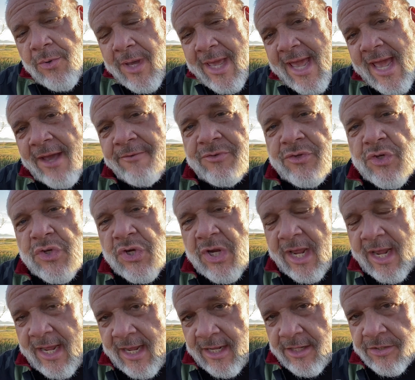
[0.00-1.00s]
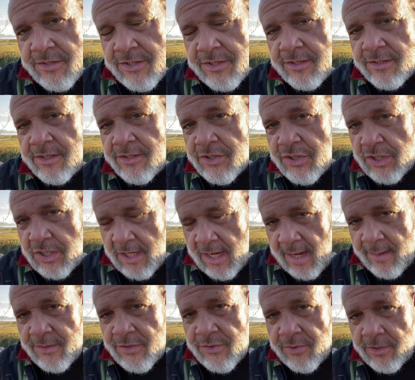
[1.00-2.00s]
have changed the
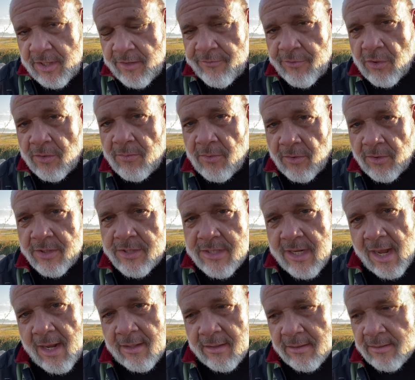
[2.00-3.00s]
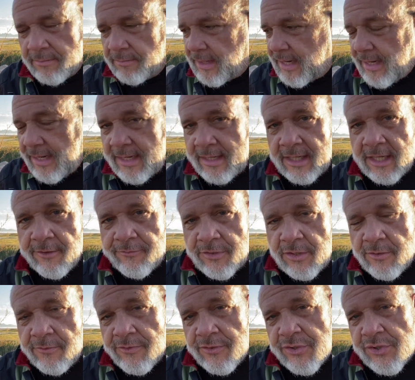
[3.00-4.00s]
geometry of your motorcycle, meaning if
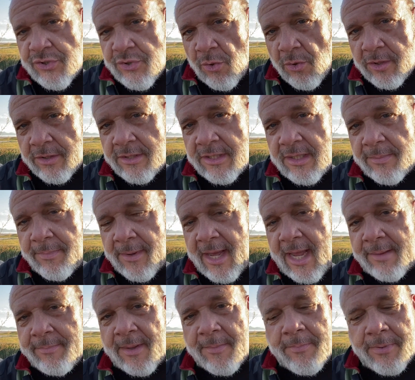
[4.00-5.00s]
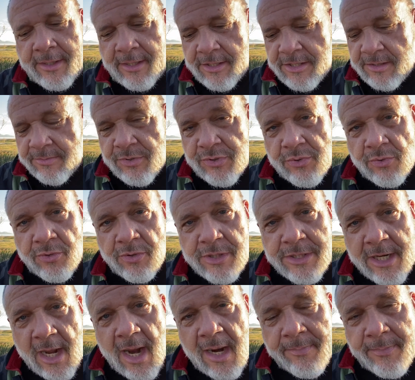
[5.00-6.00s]
you've shortened the bike by putting some shorter
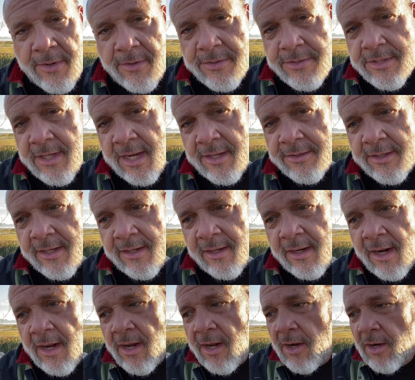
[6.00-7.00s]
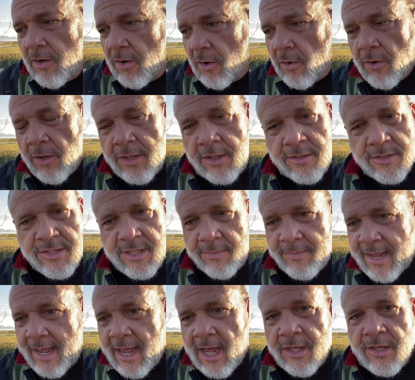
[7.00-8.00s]
dog bones on there, or
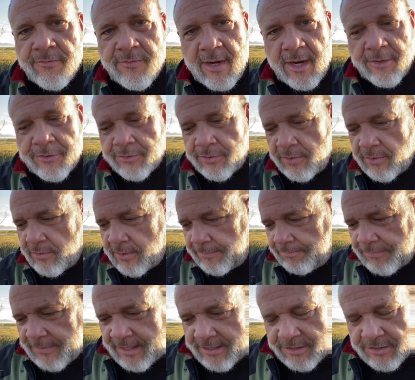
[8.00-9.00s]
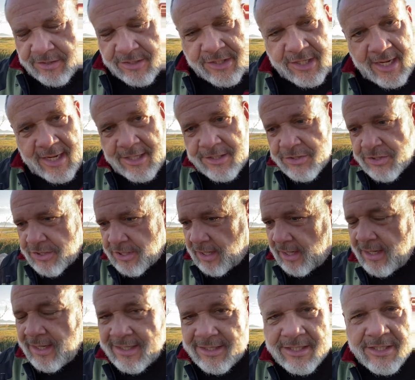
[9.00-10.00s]
somehow you've gone through and, and changed
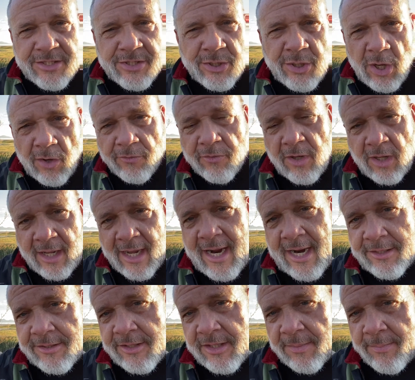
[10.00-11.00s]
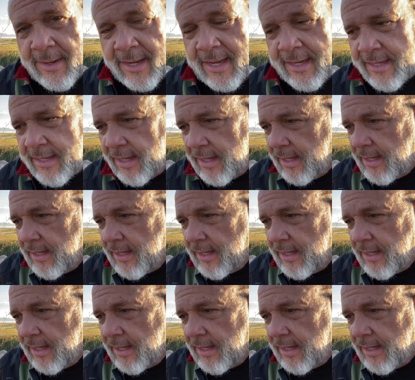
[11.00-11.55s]
just the overall height of the bike,